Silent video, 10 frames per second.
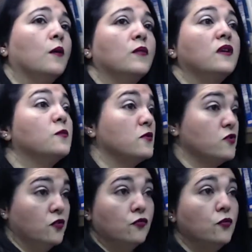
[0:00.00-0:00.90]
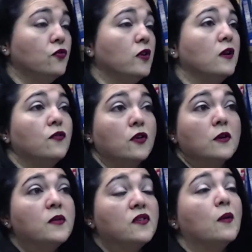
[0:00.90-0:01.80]
especially cruising if you're going to
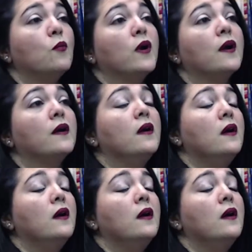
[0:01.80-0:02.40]
be somewhere.